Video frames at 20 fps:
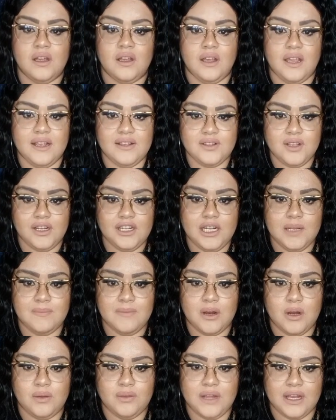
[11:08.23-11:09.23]
It's talking
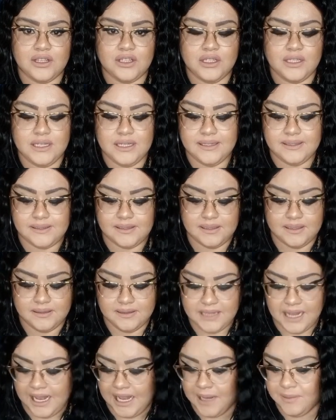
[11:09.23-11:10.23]
about that she needs
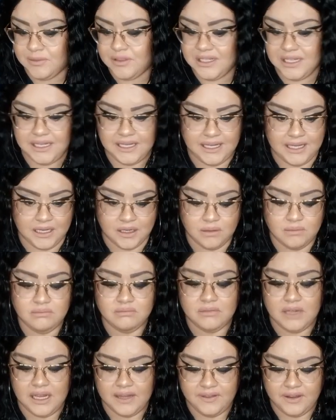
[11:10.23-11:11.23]
time to heal.
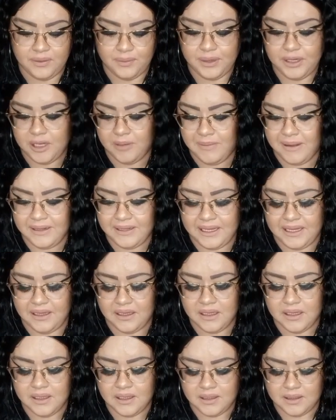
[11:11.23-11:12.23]
They're recommending,
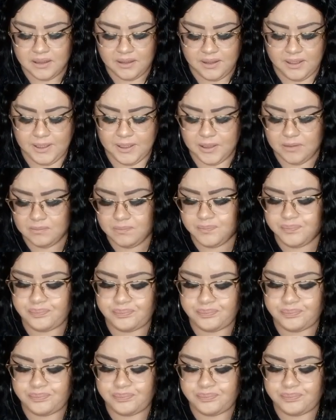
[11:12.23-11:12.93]
you know,